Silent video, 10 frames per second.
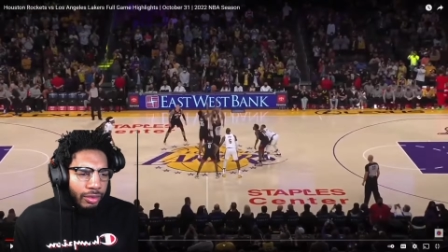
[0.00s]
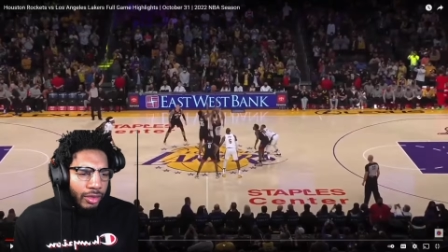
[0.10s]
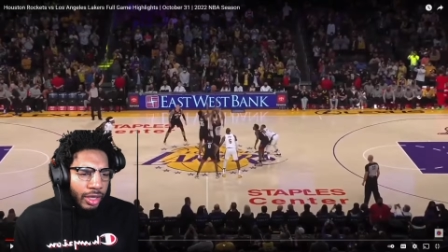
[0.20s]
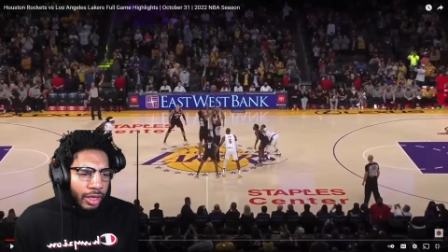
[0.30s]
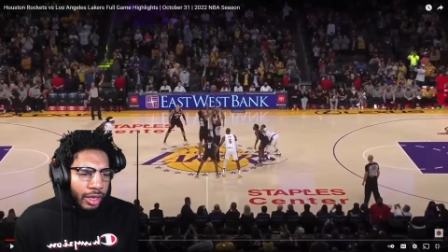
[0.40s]

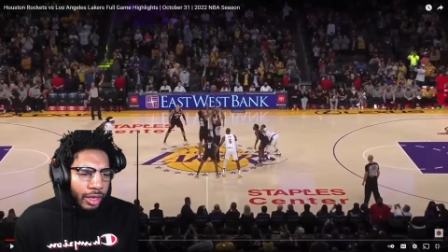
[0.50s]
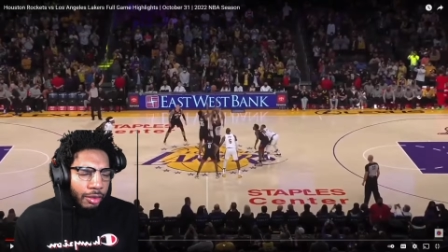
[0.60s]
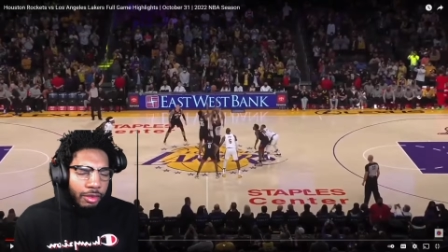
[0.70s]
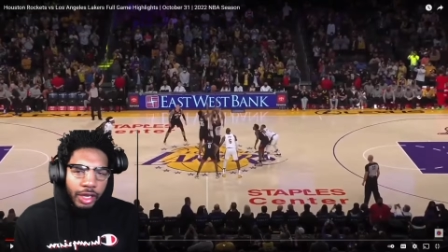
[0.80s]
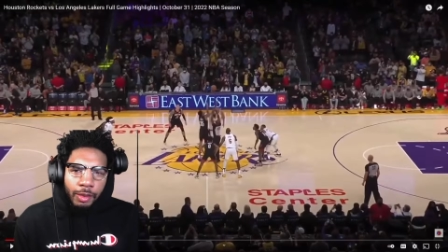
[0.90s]
yeah,
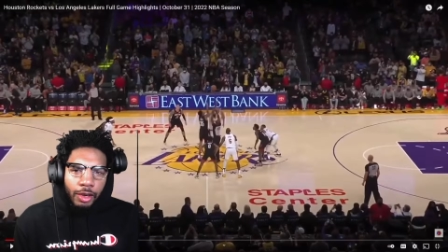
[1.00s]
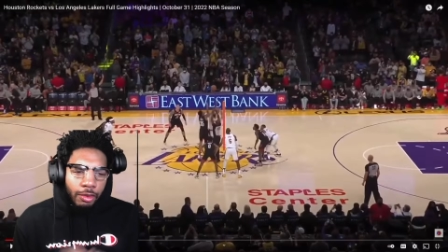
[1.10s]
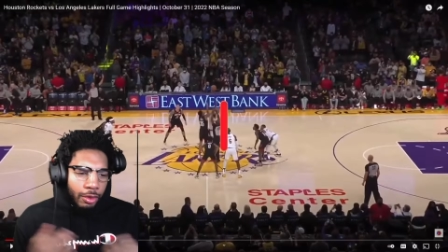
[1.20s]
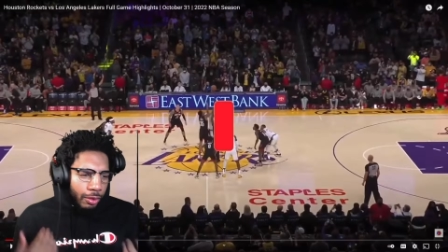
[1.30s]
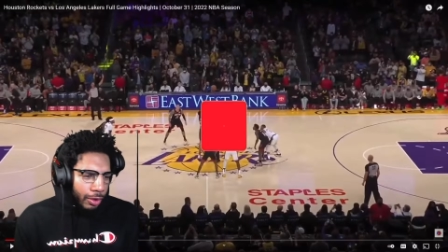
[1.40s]
we keeping it
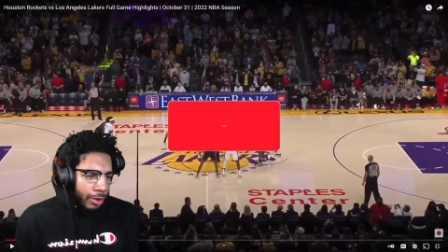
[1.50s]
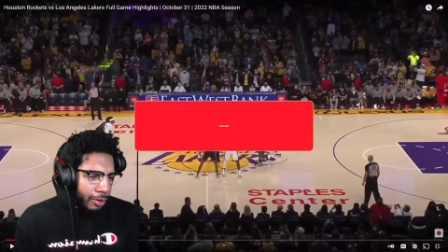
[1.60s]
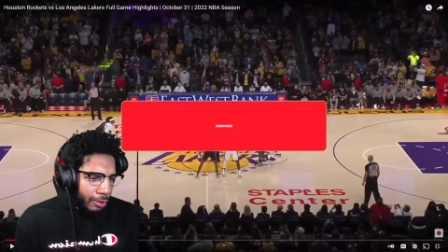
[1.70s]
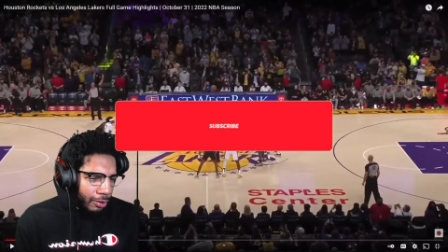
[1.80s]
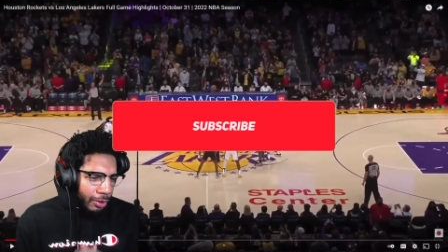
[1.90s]
real raw,
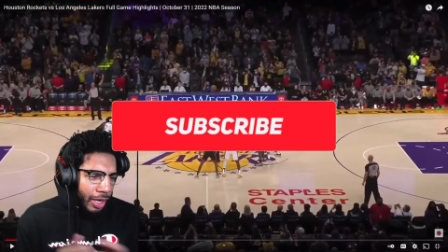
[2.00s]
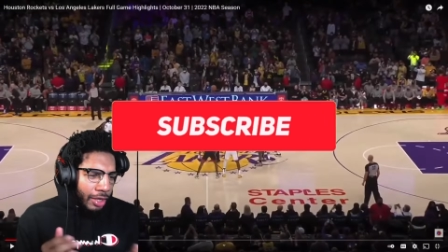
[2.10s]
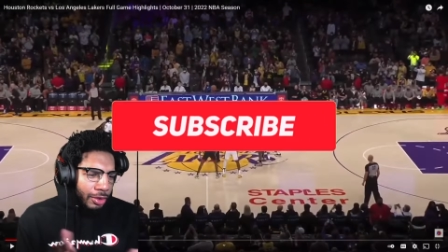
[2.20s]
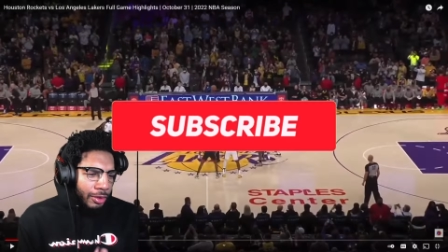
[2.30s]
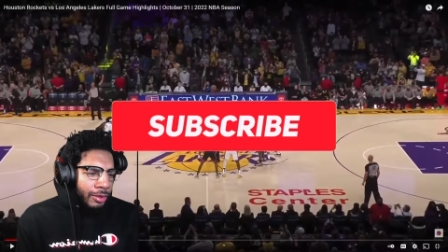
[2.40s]
real
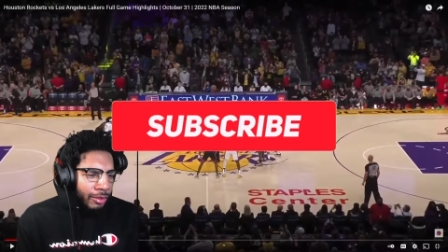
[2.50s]
natural.